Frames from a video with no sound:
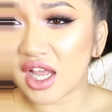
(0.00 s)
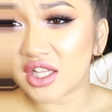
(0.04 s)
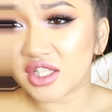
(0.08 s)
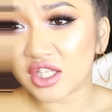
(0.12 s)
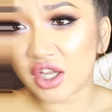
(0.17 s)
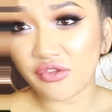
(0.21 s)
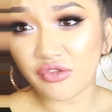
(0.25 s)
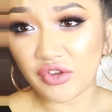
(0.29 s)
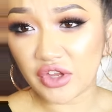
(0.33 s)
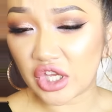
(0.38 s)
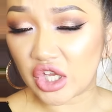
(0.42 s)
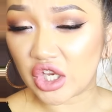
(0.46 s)
I
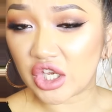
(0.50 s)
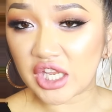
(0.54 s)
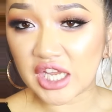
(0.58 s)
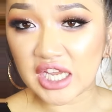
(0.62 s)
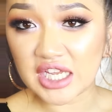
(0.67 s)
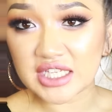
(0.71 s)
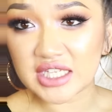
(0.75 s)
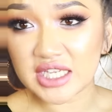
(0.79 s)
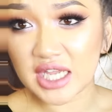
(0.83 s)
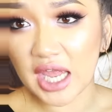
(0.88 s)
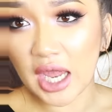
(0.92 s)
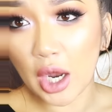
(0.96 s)
don't think you
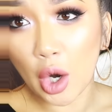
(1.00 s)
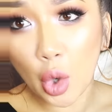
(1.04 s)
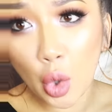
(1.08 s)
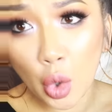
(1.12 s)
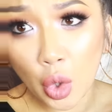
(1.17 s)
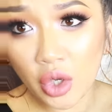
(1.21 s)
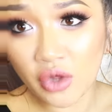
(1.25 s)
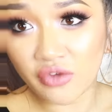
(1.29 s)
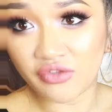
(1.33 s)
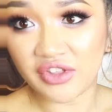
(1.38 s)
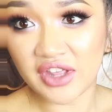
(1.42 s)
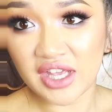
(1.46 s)
need
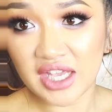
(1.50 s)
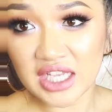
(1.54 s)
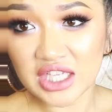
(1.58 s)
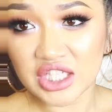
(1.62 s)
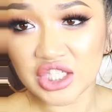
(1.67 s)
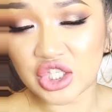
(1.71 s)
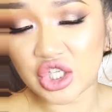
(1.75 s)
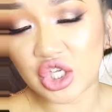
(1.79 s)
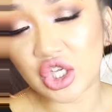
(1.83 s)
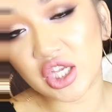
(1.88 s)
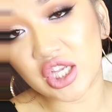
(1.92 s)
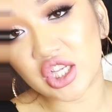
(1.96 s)
all of
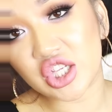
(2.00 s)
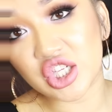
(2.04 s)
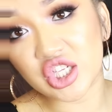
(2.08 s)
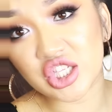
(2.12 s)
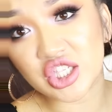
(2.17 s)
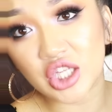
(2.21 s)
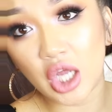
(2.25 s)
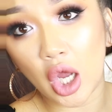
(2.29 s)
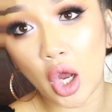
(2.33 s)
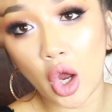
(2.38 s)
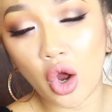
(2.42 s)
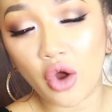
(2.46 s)
this. You can just
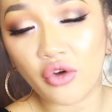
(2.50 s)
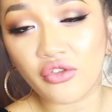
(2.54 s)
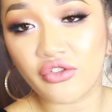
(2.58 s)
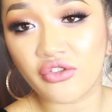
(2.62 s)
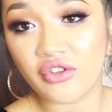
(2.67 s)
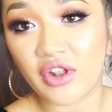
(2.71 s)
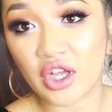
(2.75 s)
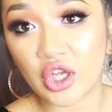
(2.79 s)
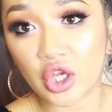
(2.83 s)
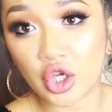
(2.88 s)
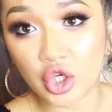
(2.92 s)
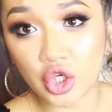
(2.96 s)
start off with
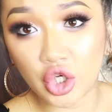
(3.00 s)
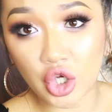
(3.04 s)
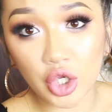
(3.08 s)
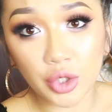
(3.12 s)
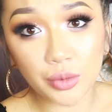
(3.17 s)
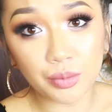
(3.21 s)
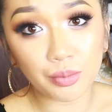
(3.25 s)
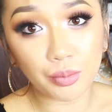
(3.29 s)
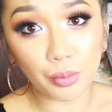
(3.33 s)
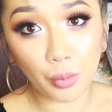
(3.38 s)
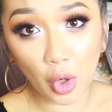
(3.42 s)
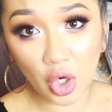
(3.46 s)
like a
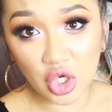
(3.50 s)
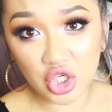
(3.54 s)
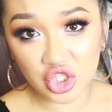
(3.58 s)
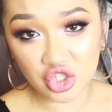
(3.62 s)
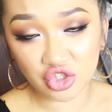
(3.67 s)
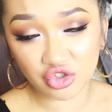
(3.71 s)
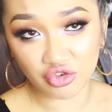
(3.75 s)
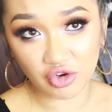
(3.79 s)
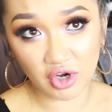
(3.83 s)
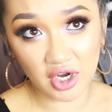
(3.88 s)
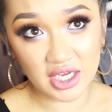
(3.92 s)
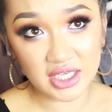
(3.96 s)
good
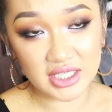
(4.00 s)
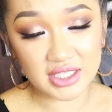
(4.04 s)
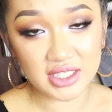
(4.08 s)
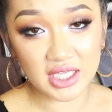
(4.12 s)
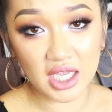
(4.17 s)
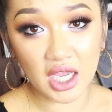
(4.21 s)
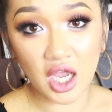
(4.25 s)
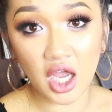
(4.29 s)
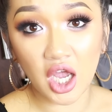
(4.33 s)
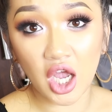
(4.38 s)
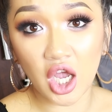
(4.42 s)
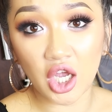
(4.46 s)

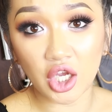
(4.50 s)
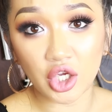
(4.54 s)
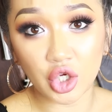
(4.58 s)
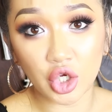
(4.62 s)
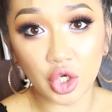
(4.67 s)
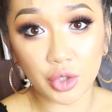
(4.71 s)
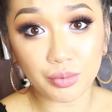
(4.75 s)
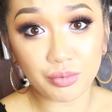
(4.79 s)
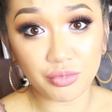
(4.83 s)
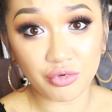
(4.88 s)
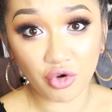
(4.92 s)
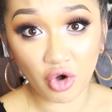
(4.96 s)
moisturizer, a
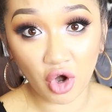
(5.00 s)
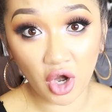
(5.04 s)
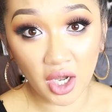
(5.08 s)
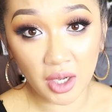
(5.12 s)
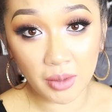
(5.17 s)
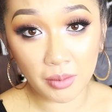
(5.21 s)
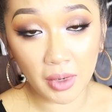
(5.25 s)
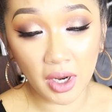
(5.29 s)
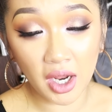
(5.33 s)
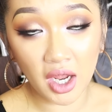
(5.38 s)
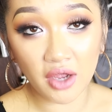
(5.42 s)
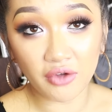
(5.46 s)
good
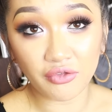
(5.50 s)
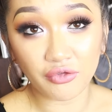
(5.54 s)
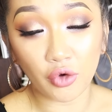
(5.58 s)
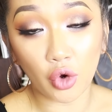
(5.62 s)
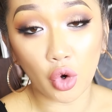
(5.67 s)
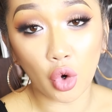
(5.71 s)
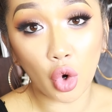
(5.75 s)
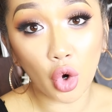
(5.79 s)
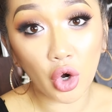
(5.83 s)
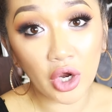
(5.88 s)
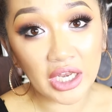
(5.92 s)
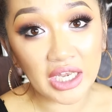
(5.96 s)
primer
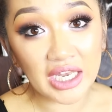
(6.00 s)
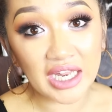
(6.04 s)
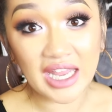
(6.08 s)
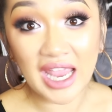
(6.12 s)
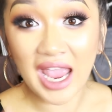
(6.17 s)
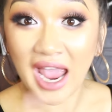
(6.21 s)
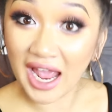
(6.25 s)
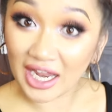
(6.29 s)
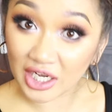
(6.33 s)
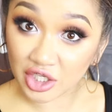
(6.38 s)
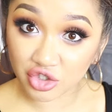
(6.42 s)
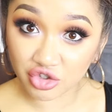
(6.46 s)
for oily
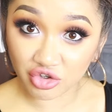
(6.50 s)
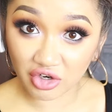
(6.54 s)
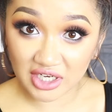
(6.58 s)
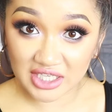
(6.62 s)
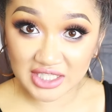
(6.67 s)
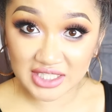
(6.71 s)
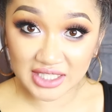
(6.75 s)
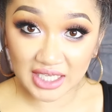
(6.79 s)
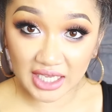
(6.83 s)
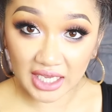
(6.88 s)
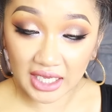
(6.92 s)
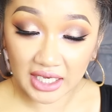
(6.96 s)
and dry
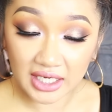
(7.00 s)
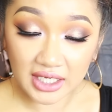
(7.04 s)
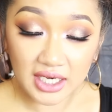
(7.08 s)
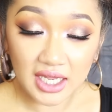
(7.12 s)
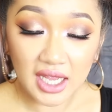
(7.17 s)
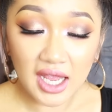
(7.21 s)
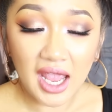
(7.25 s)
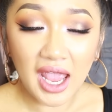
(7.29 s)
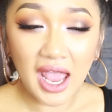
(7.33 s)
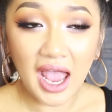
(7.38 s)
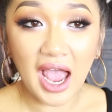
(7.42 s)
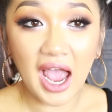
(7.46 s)
skin,
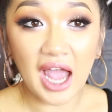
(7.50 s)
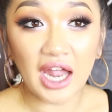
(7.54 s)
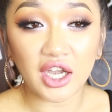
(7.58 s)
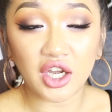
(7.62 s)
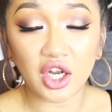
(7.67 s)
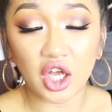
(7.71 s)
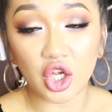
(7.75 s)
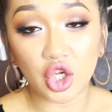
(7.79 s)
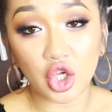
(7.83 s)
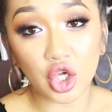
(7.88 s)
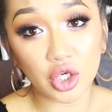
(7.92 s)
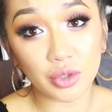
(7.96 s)
and
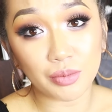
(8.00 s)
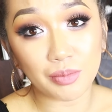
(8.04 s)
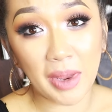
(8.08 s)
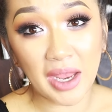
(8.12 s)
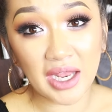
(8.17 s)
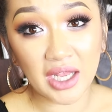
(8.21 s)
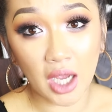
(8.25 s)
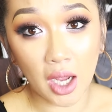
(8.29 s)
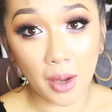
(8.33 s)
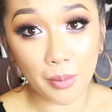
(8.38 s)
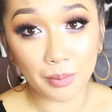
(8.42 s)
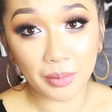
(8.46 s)
a good
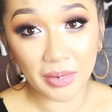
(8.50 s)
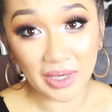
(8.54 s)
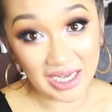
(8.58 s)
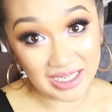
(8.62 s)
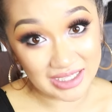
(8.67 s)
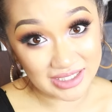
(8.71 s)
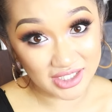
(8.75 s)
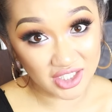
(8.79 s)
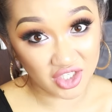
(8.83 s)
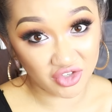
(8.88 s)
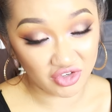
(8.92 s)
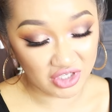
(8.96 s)
makeup
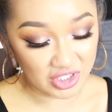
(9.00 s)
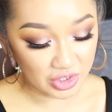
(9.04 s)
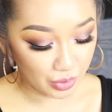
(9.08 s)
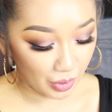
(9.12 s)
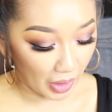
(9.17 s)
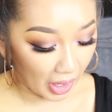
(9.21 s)
cleanser as